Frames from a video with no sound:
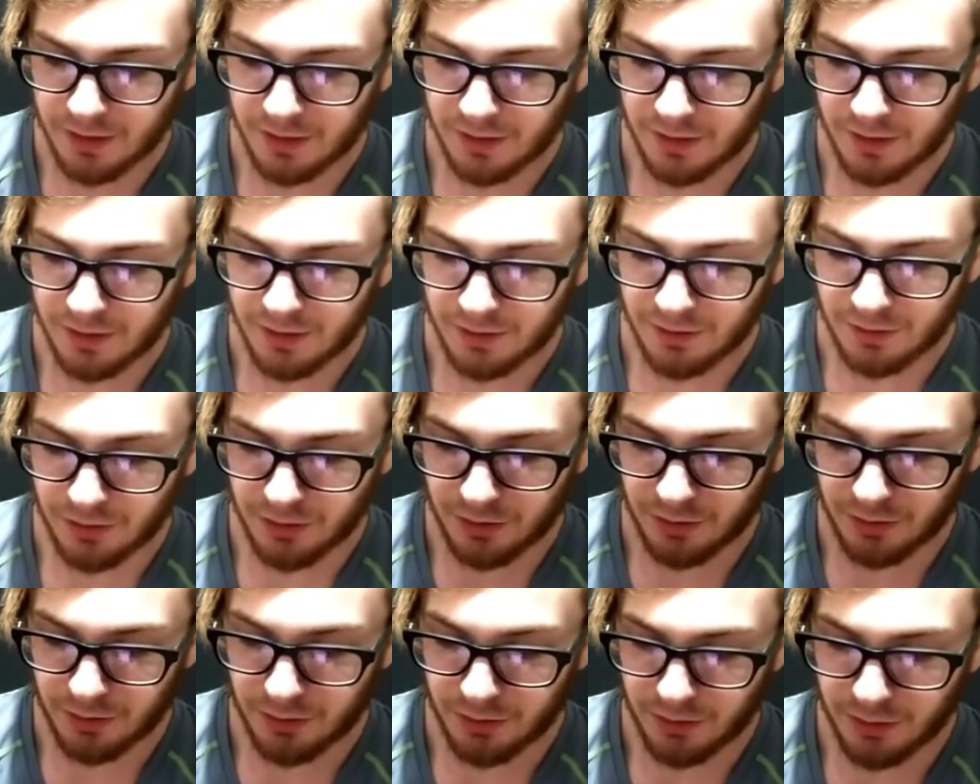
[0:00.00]

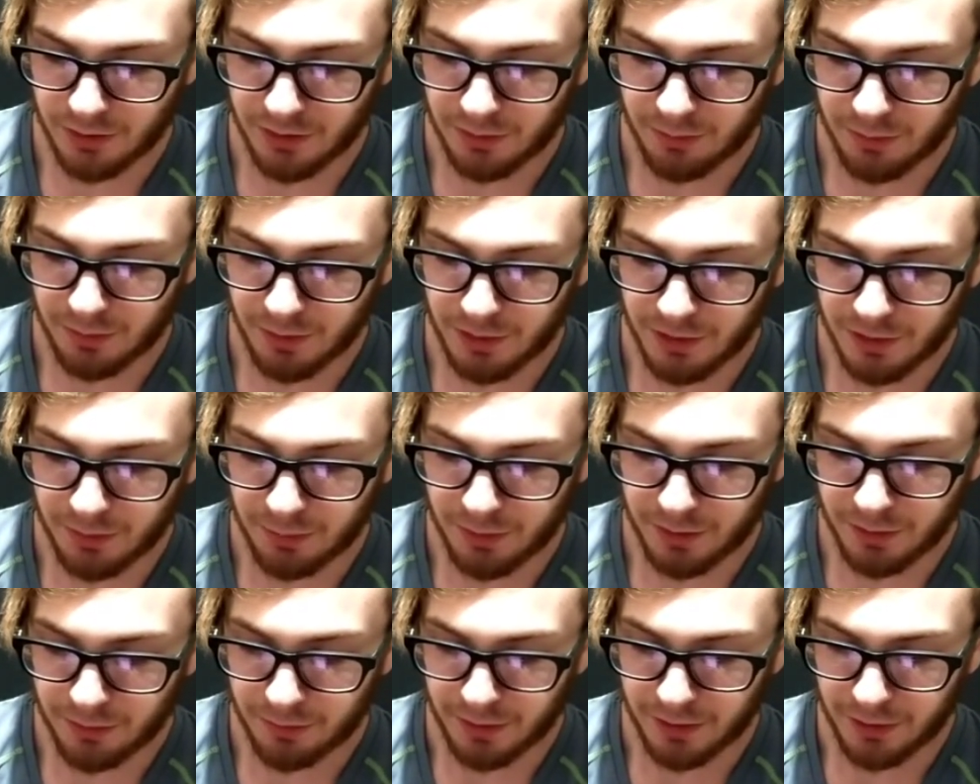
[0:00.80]
So in the Money in the
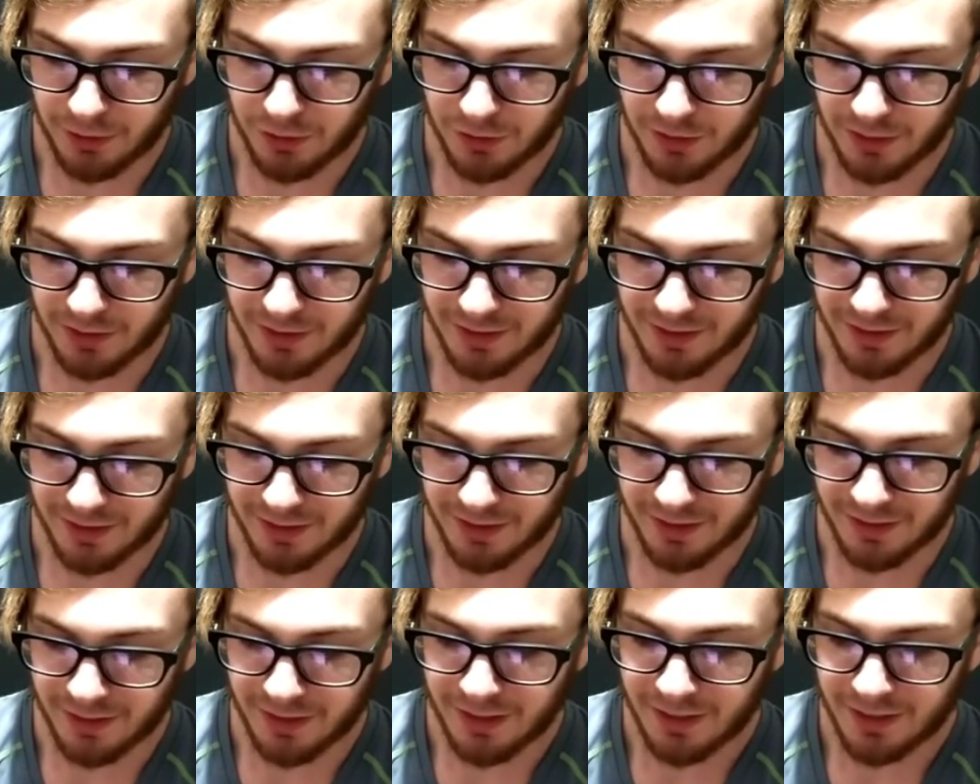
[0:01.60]
Bank matches I
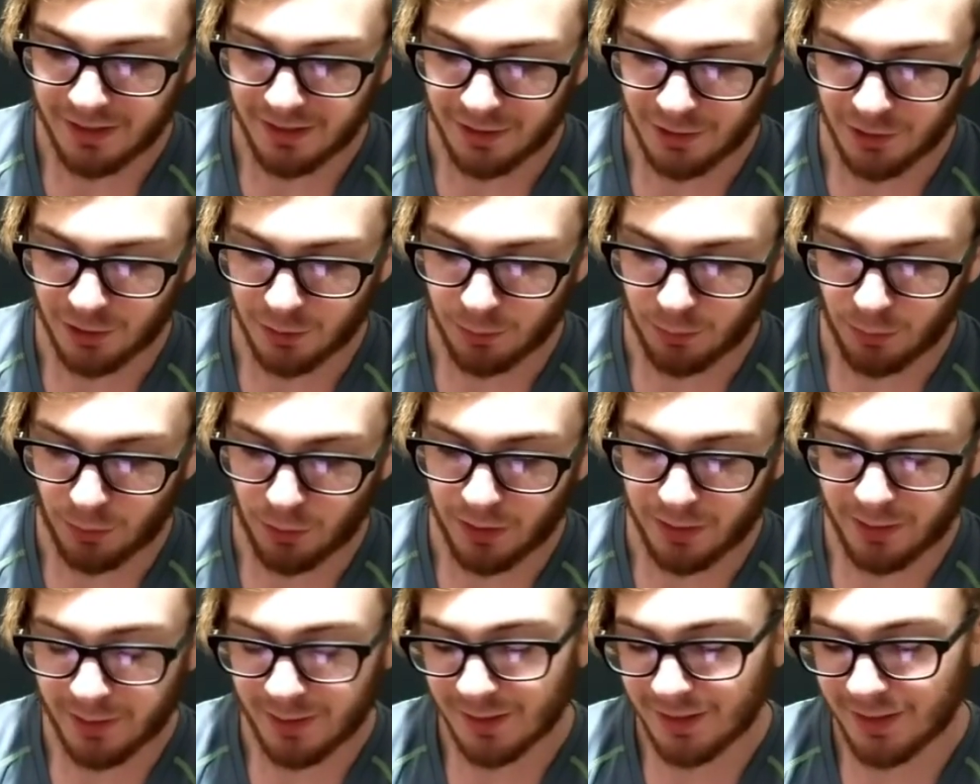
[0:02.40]
did, they
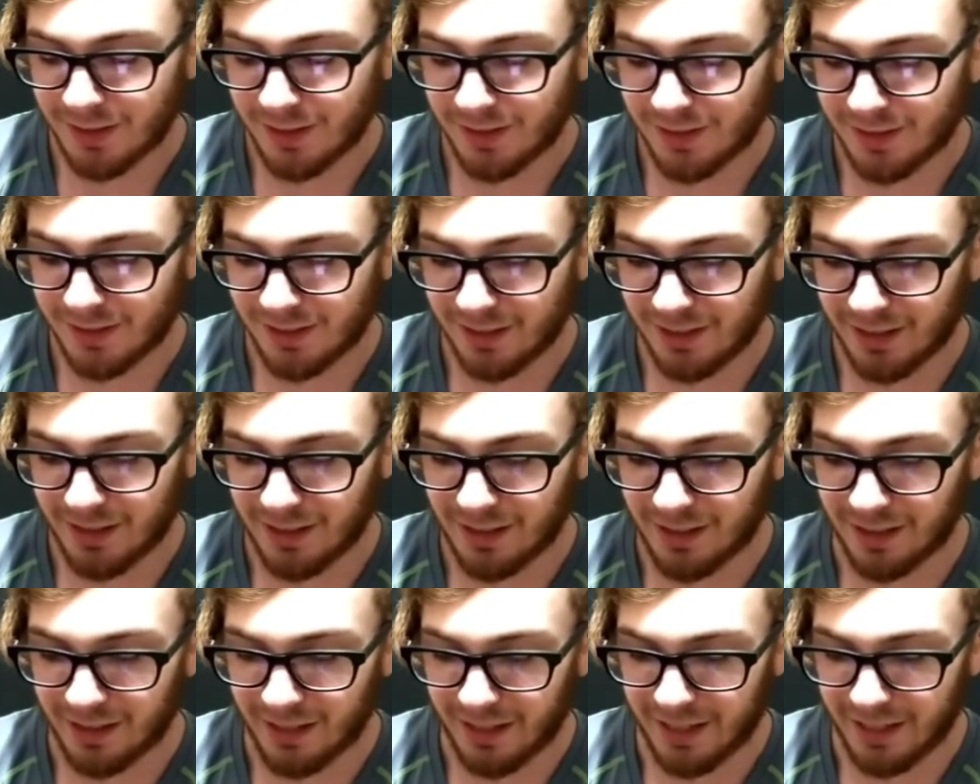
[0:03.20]
surprisingly did
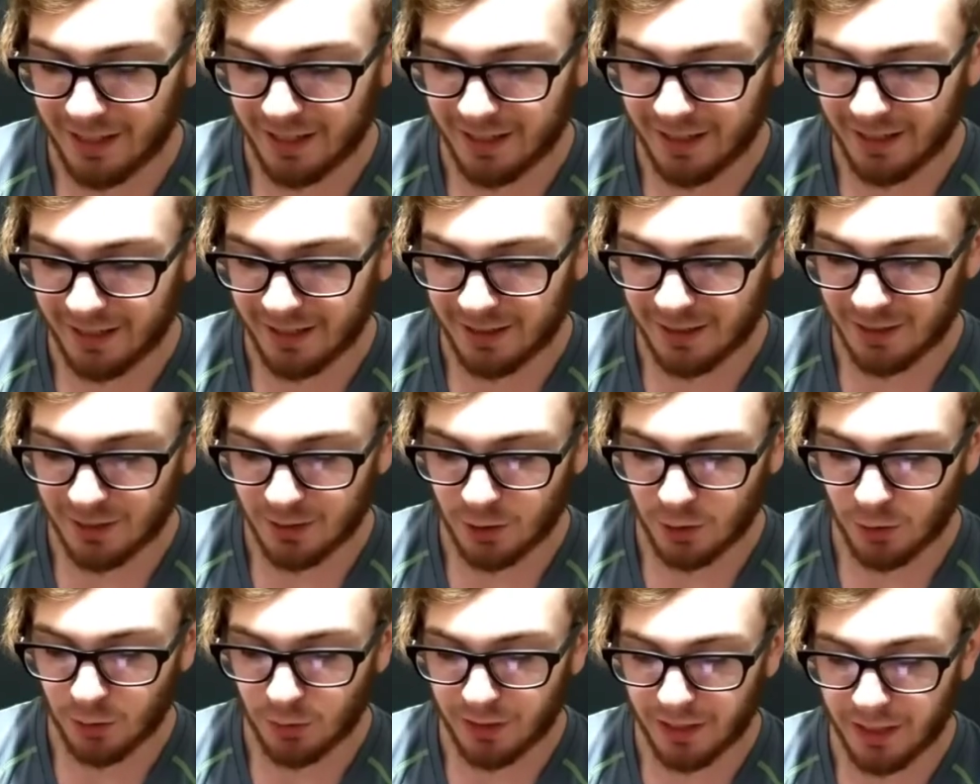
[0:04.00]
not lag,
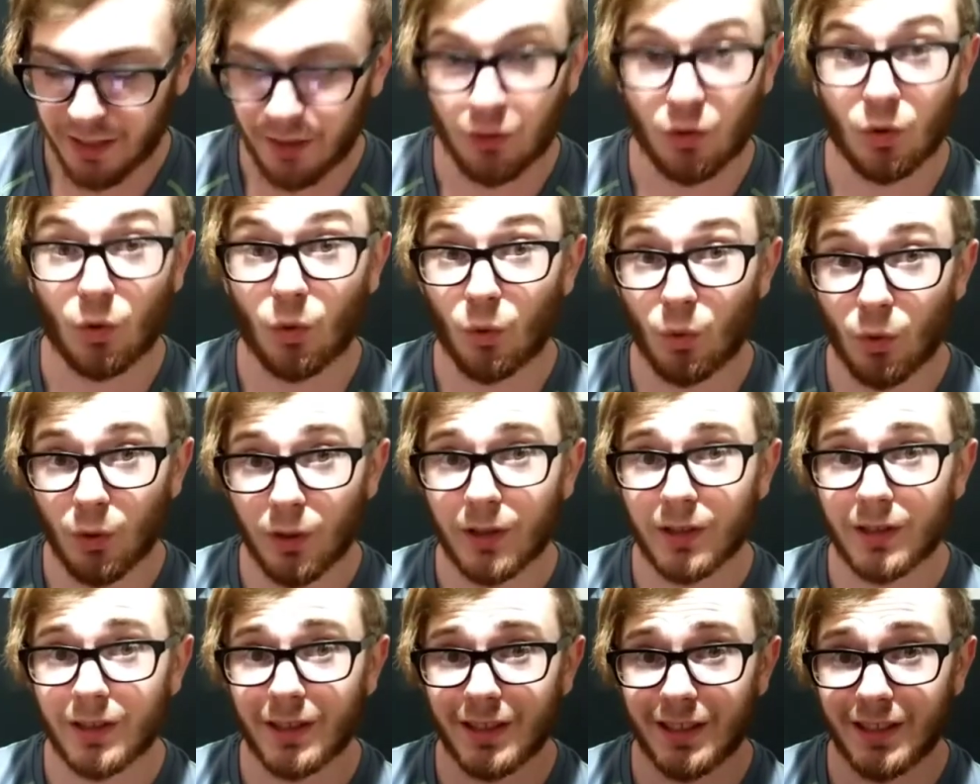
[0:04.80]
slow down,
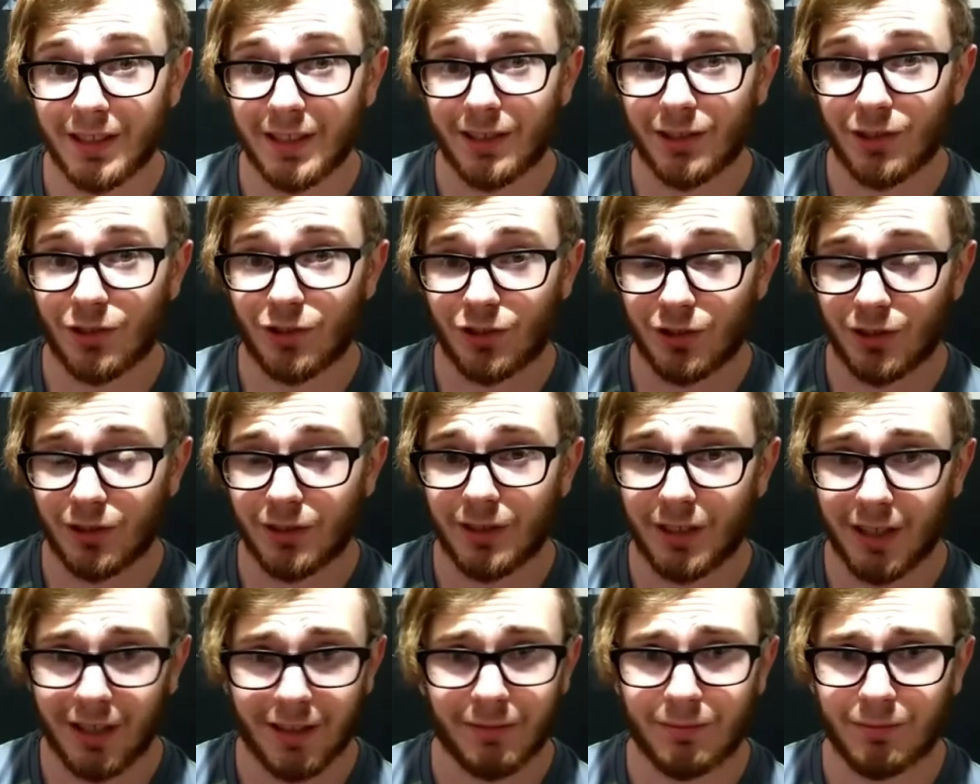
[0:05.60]
or glitch.
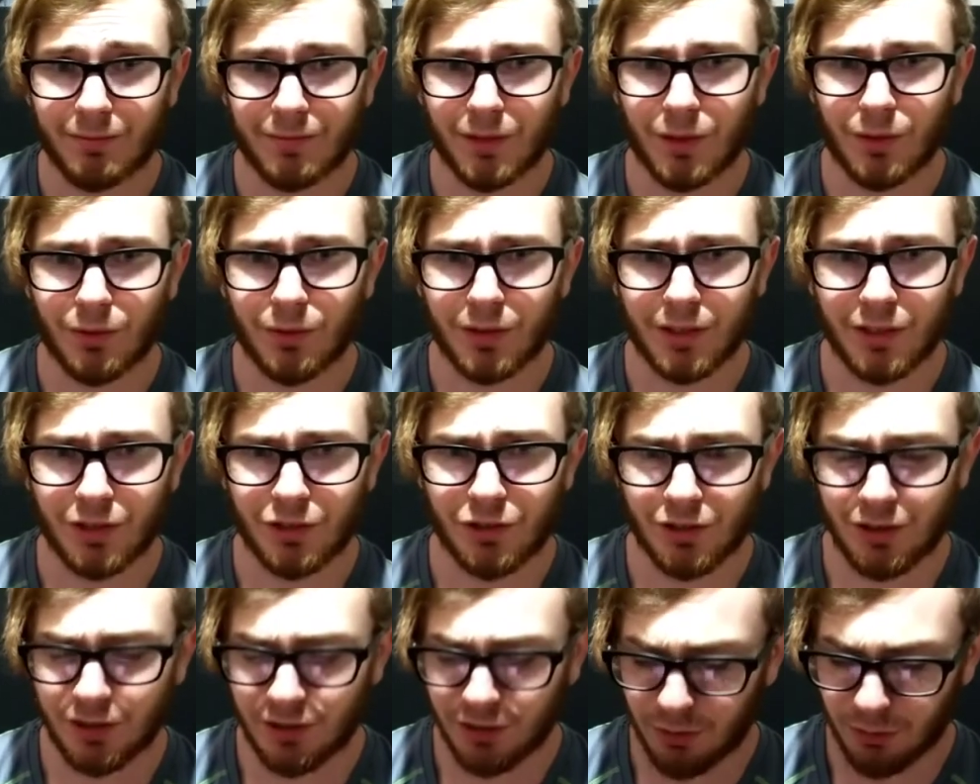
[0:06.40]
Yeah, no
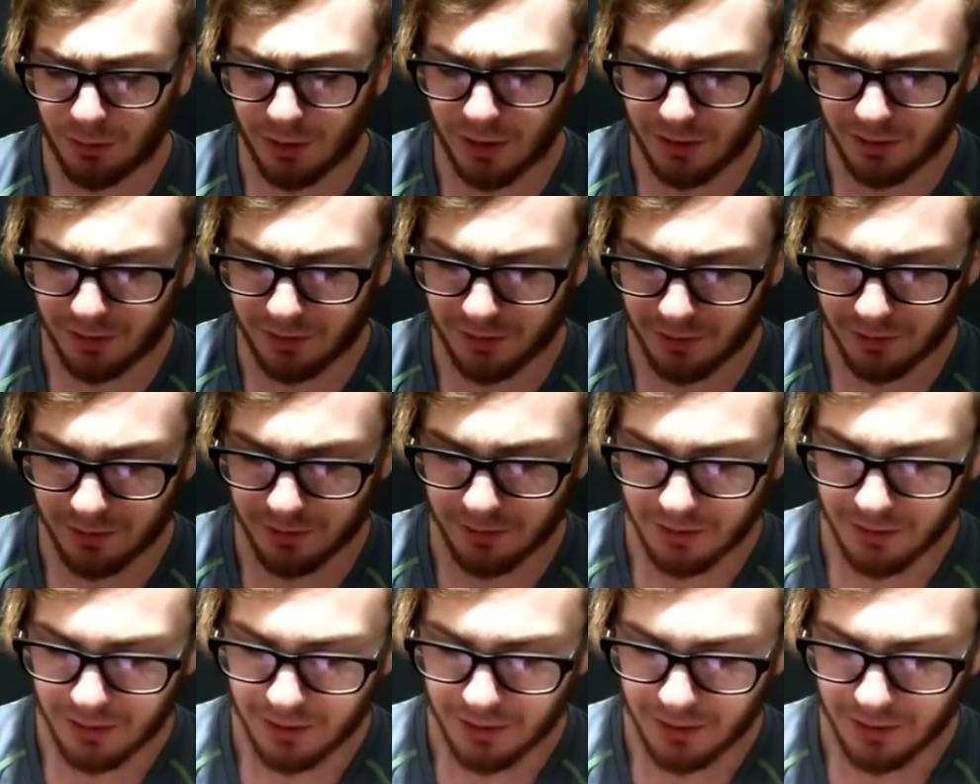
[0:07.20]
glitches, no nothing.